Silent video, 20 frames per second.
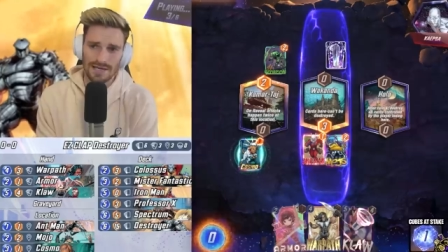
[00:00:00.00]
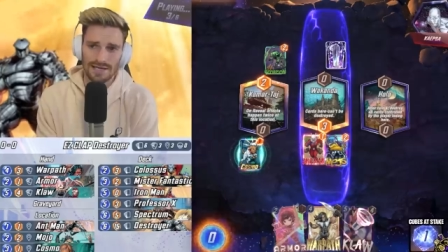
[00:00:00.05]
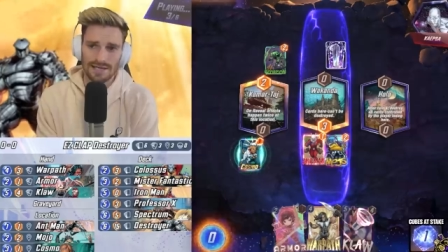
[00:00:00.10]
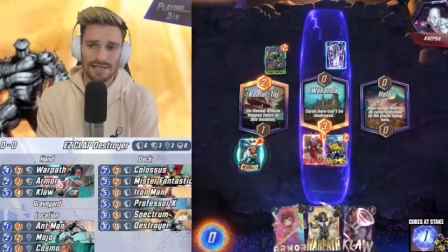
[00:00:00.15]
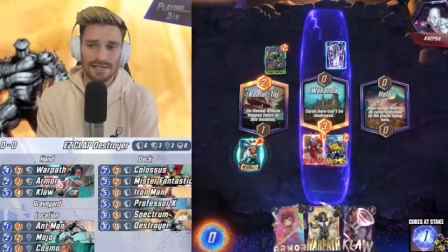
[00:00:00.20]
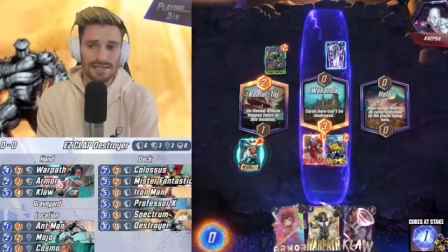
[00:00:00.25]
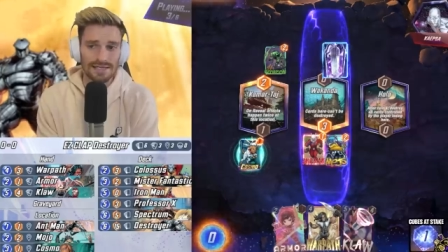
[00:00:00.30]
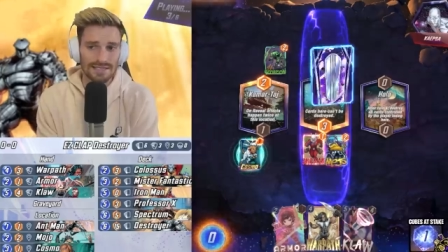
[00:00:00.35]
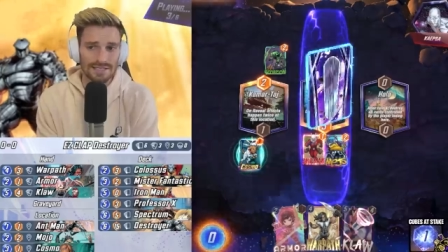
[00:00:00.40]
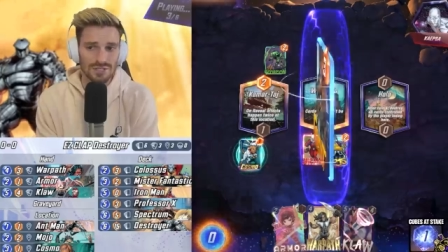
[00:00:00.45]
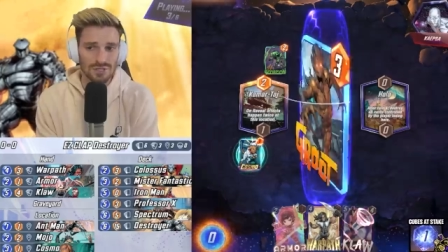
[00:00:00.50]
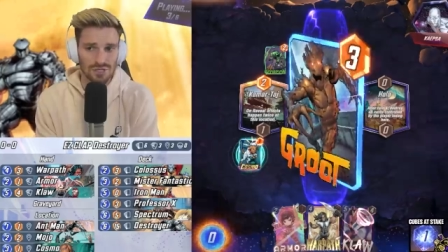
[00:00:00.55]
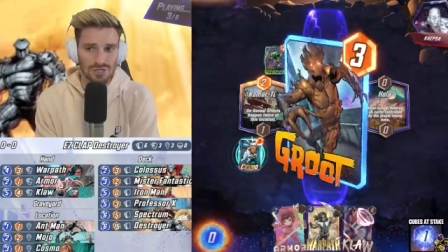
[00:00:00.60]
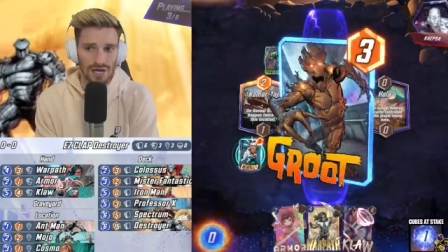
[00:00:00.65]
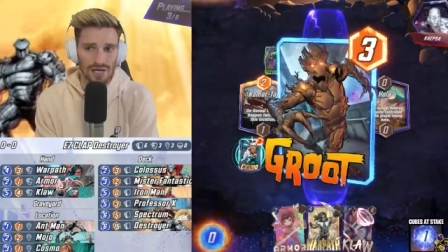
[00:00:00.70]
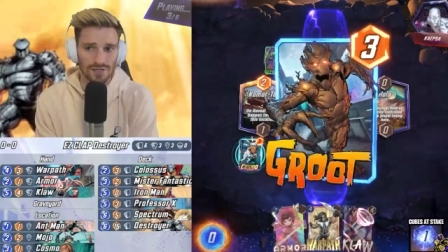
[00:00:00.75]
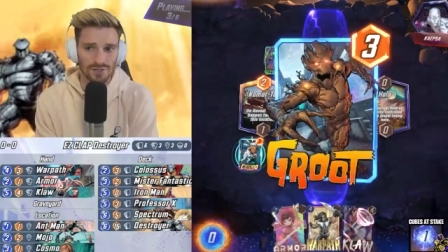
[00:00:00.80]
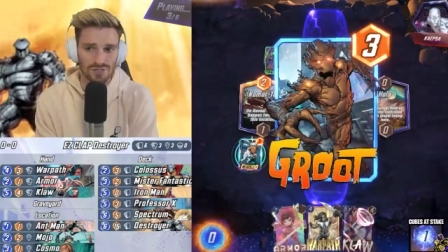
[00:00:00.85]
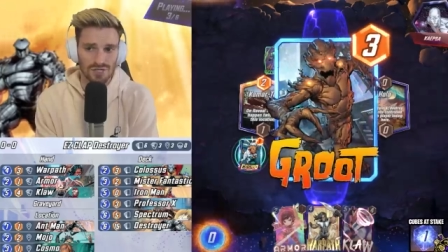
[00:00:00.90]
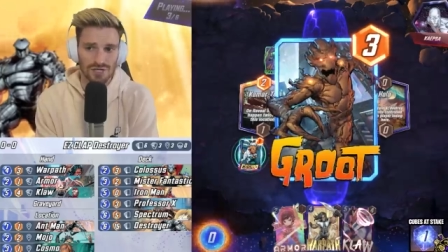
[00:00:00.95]
and he is
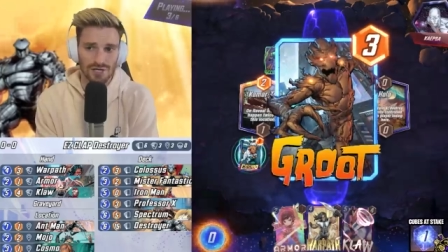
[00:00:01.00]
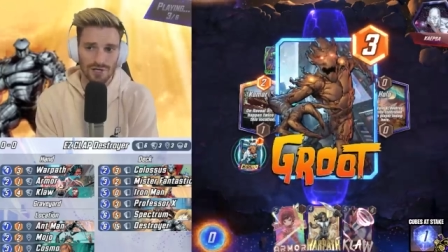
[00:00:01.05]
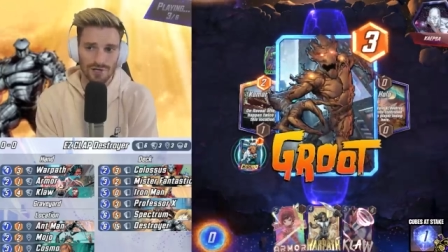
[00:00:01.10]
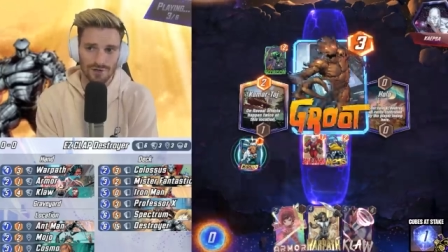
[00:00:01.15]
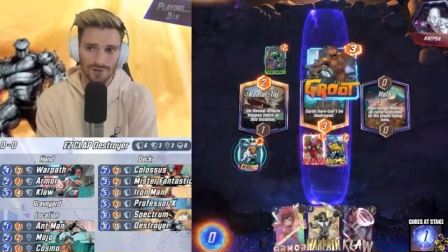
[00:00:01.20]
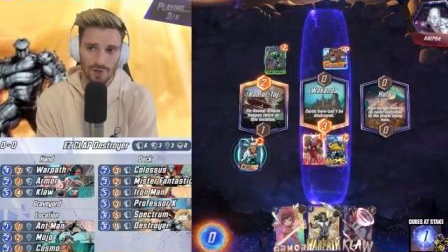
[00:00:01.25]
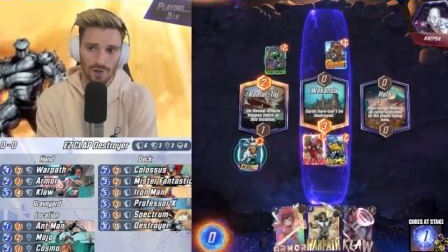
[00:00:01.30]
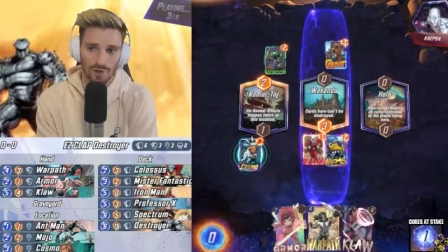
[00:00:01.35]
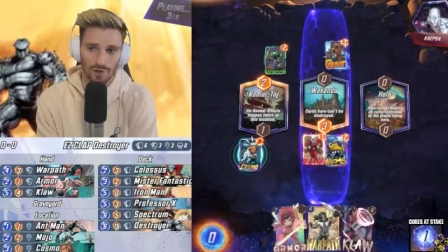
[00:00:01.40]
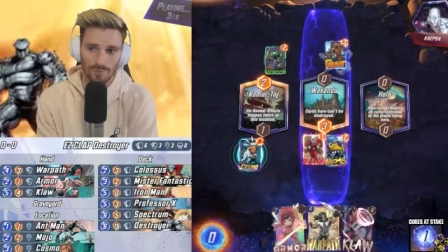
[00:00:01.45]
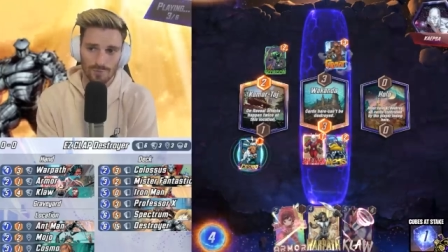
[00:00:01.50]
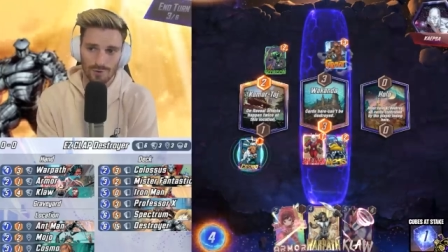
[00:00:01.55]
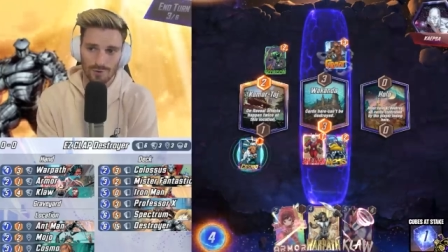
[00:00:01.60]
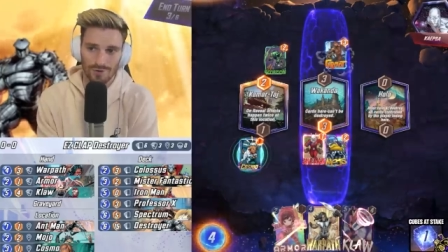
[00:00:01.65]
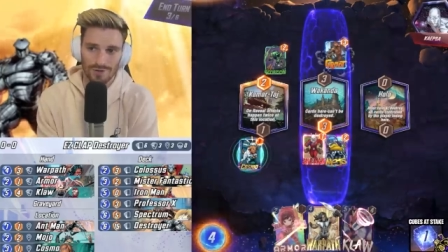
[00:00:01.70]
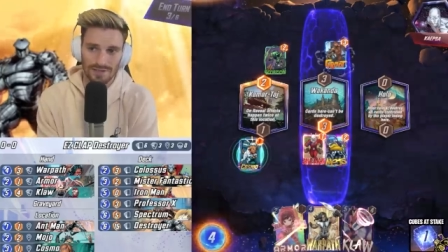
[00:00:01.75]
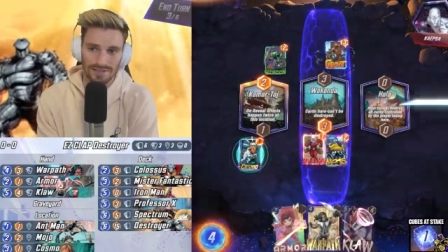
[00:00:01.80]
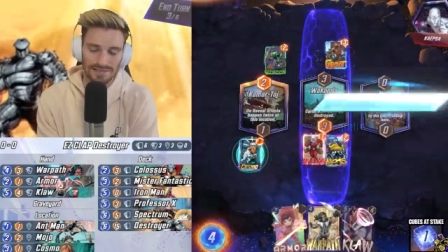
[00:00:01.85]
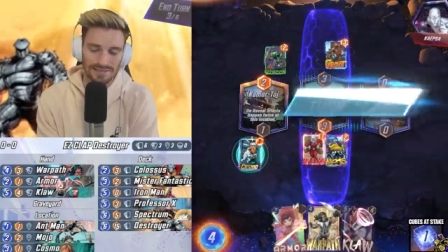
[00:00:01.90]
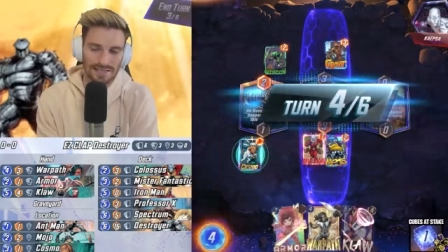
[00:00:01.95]
challenging our
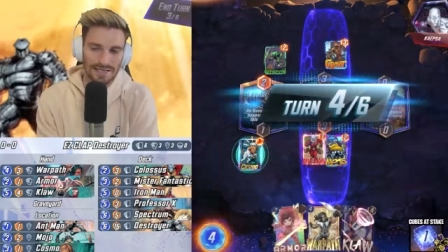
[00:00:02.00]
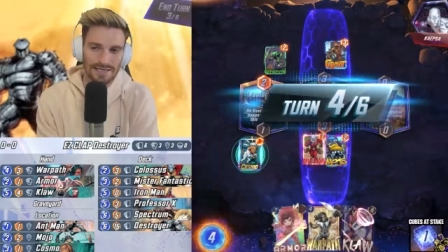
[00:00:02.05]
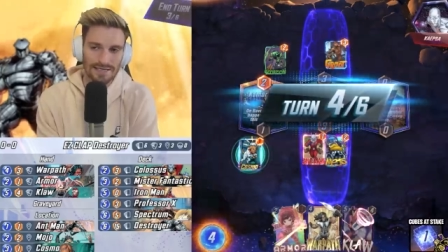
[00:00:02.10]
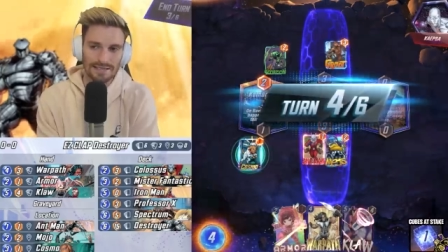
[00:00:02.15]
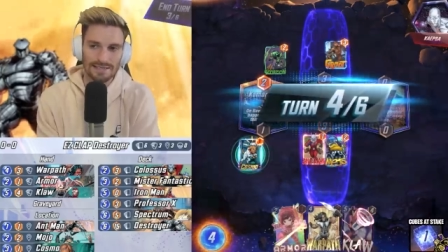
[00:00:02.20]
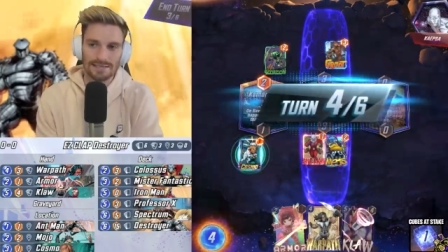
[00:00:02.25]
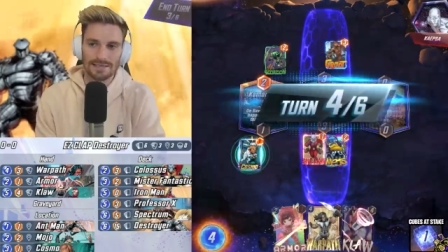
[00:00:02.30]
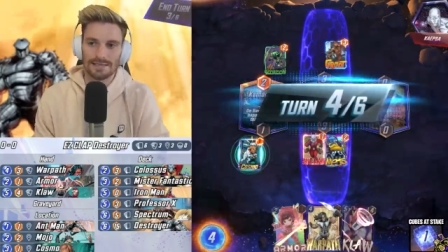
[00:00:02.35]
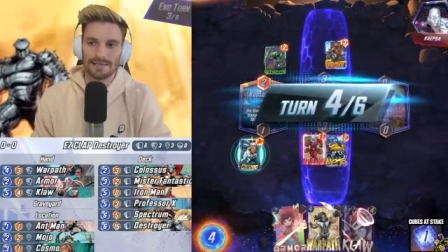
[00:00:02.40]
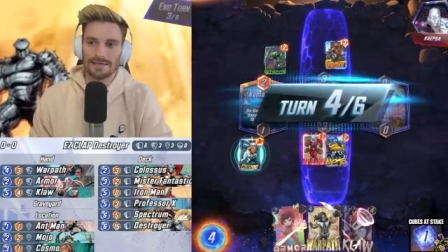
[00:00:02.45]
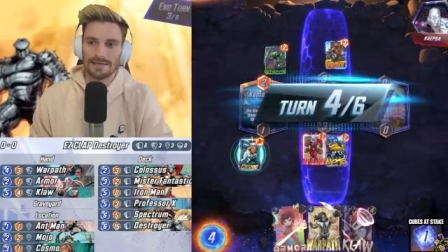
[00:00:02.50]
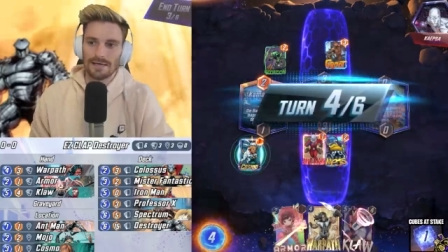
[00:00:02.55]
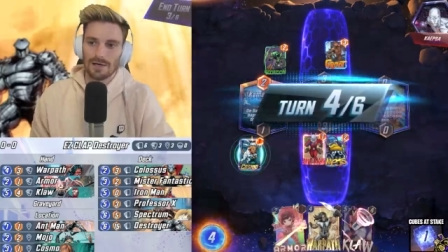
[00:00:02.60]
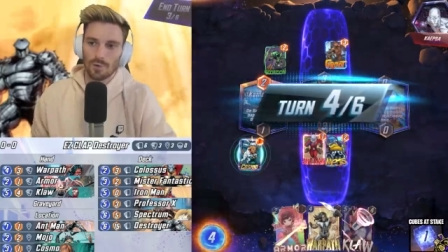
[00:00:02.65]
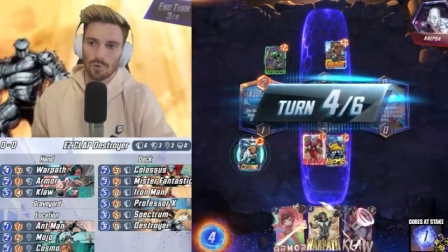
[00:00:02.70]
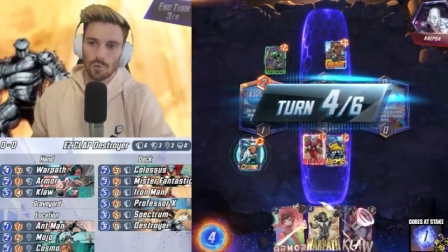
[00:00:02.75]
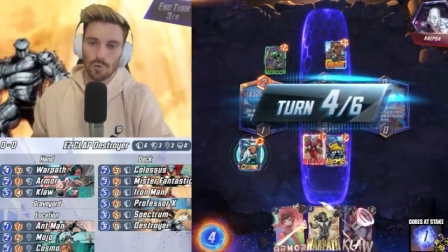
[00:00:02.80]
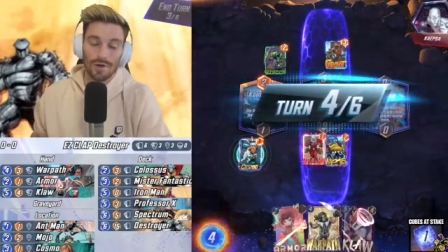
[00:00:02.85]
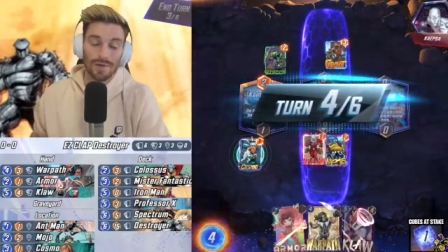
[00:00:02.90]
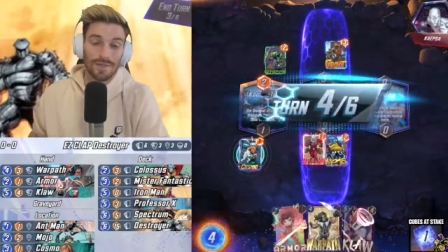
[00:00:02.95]
armor lane
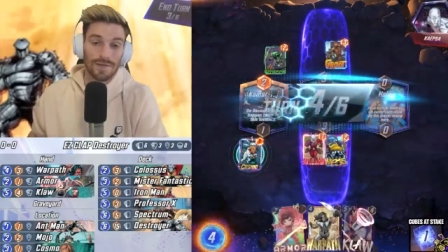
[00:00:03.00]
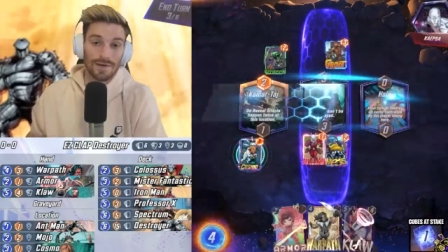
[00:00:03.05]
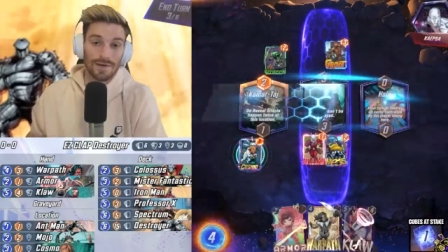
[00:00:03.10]
with